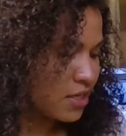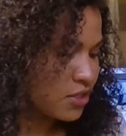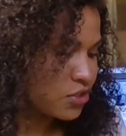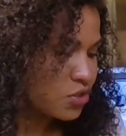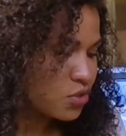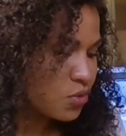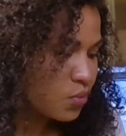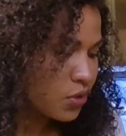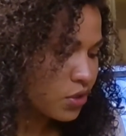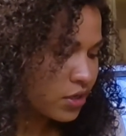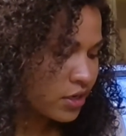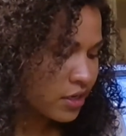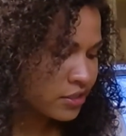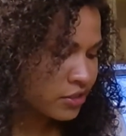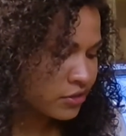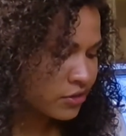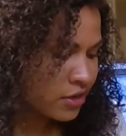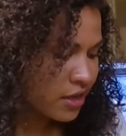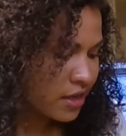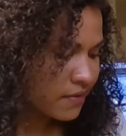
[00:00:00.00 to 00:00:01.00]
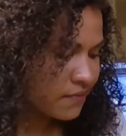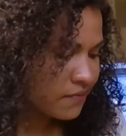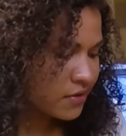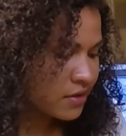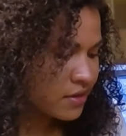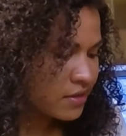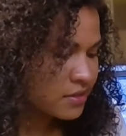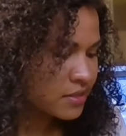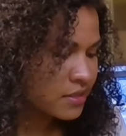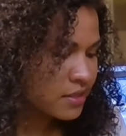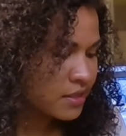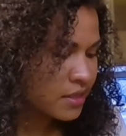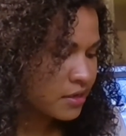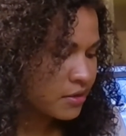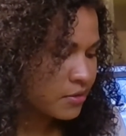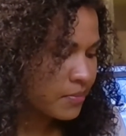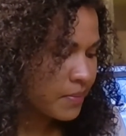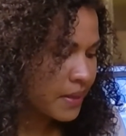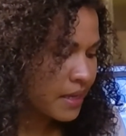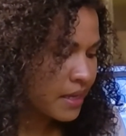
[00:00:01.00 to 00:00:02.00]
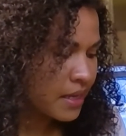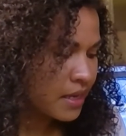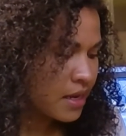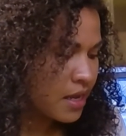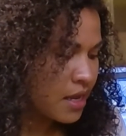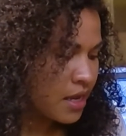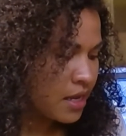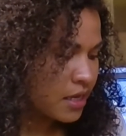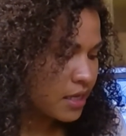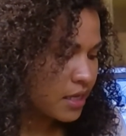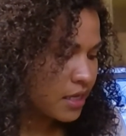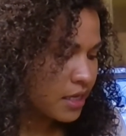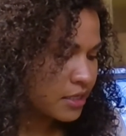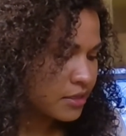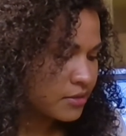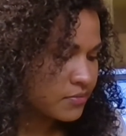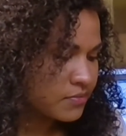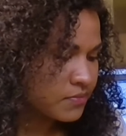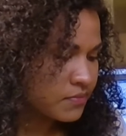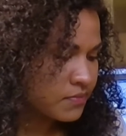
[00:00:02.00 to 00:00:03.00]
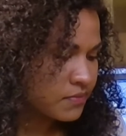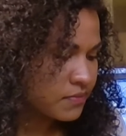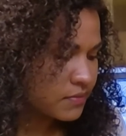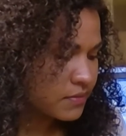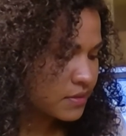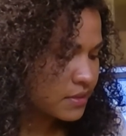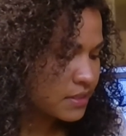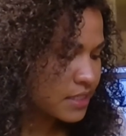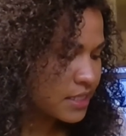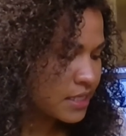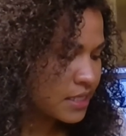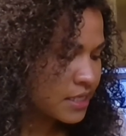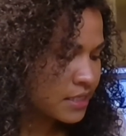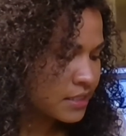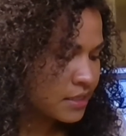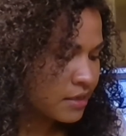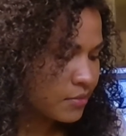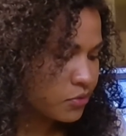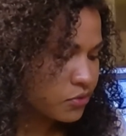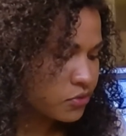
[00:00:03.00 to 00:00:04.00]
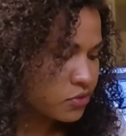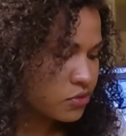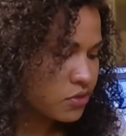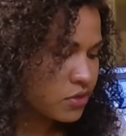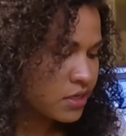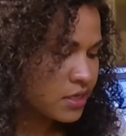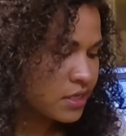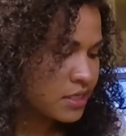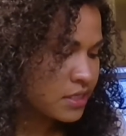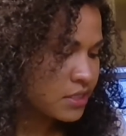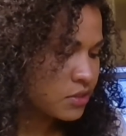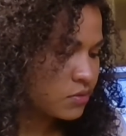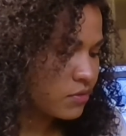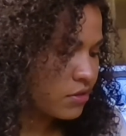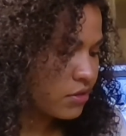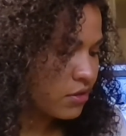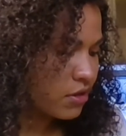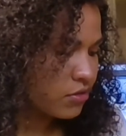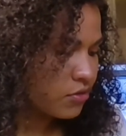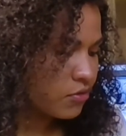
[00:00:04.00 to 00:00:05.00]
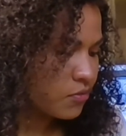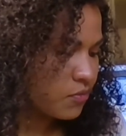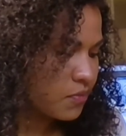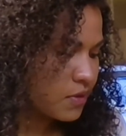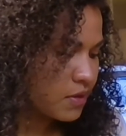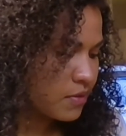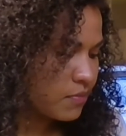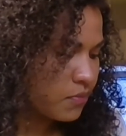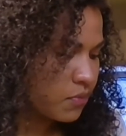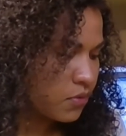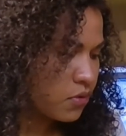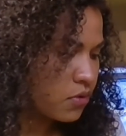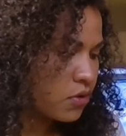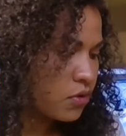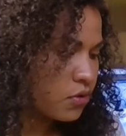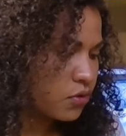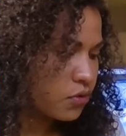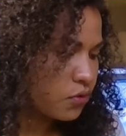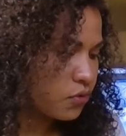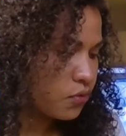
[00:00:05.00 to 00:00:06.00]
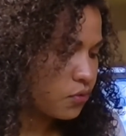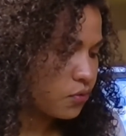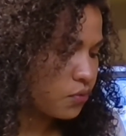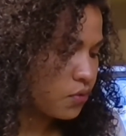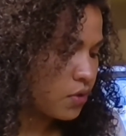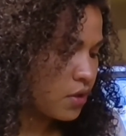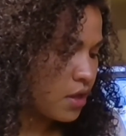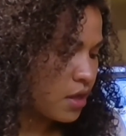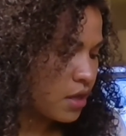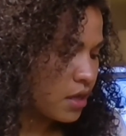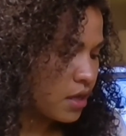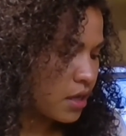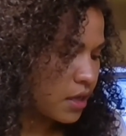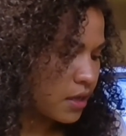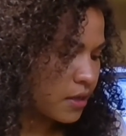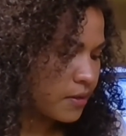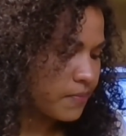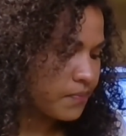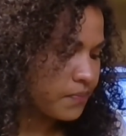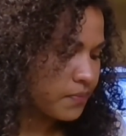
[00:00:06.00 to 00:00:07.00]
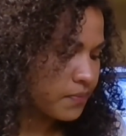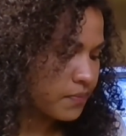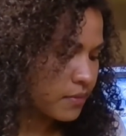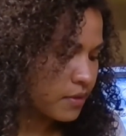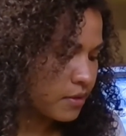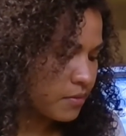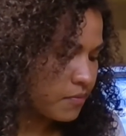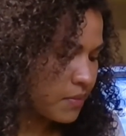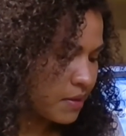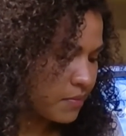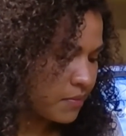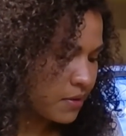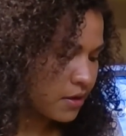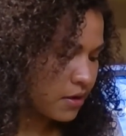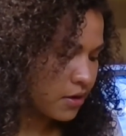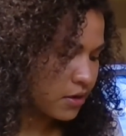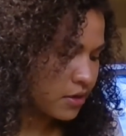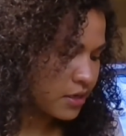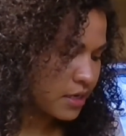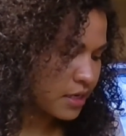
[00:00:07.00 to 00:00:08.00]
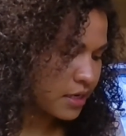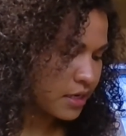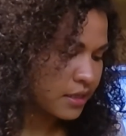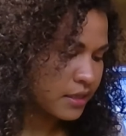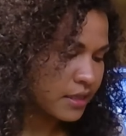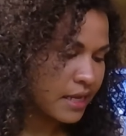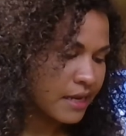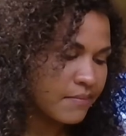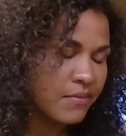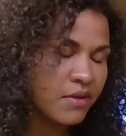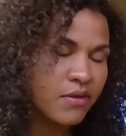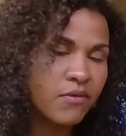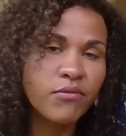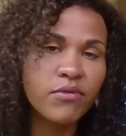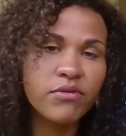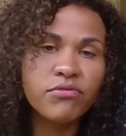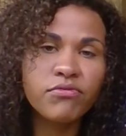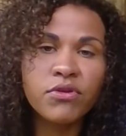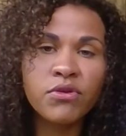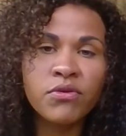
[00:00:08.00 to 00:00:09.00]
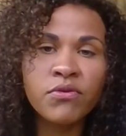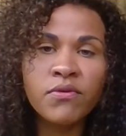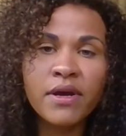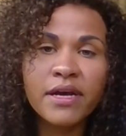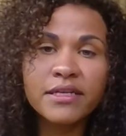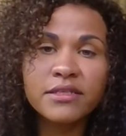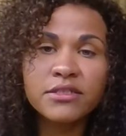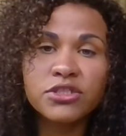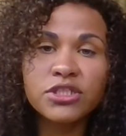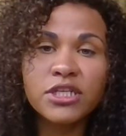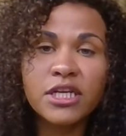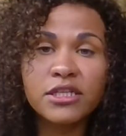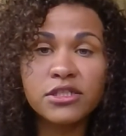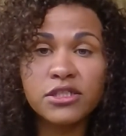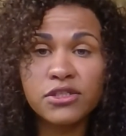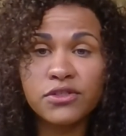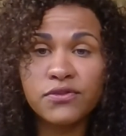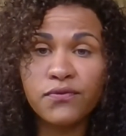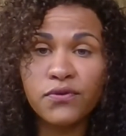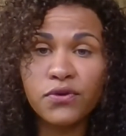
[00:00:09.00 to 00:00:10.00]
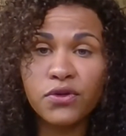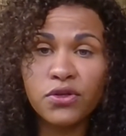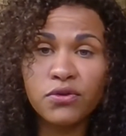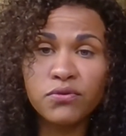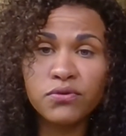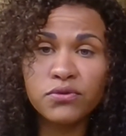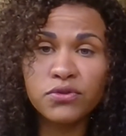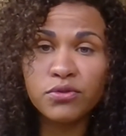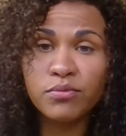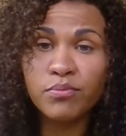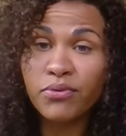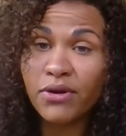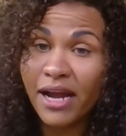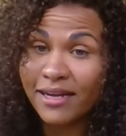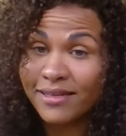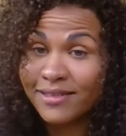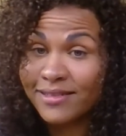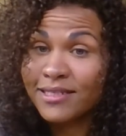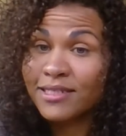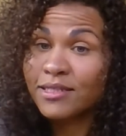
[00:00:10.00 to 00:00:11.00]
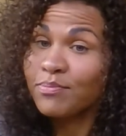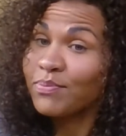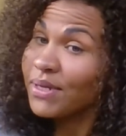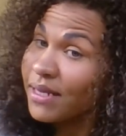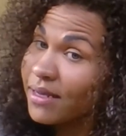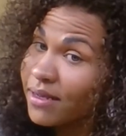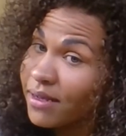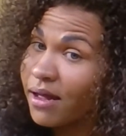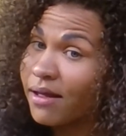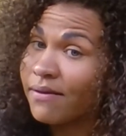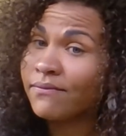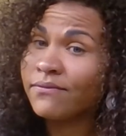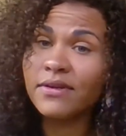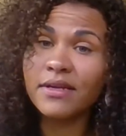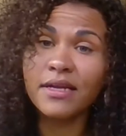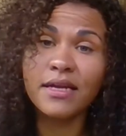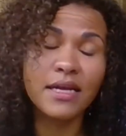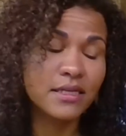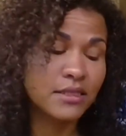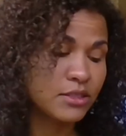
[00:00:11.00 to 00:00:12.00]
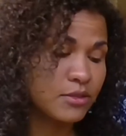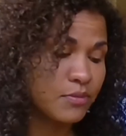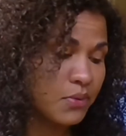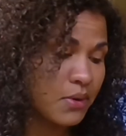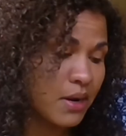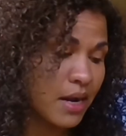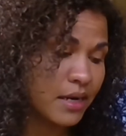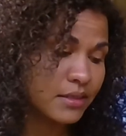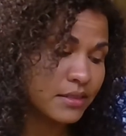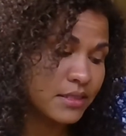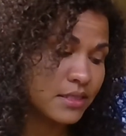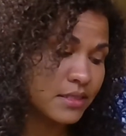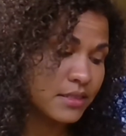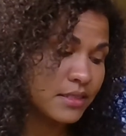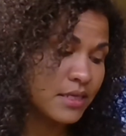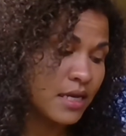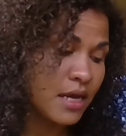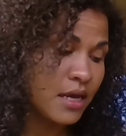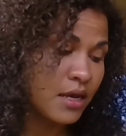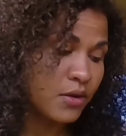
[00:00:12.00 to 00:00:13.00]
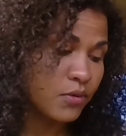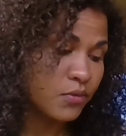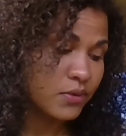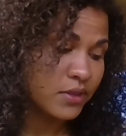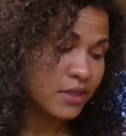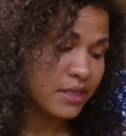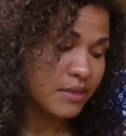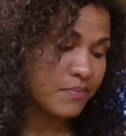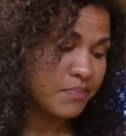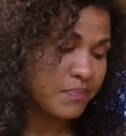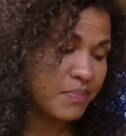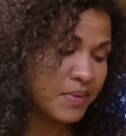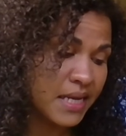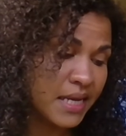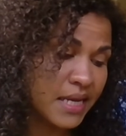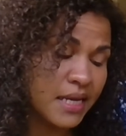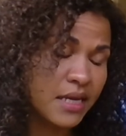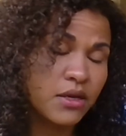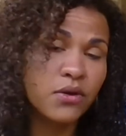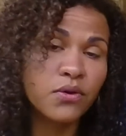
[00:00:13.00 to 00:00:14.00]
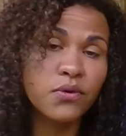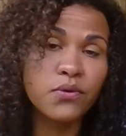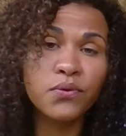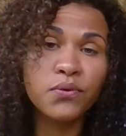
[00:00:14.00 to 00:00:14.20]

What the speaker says: So work on your confidence a little bit. See these opportunities with other people who maybe aren't in alignment with you as chances for you to practice being confident and to practice really being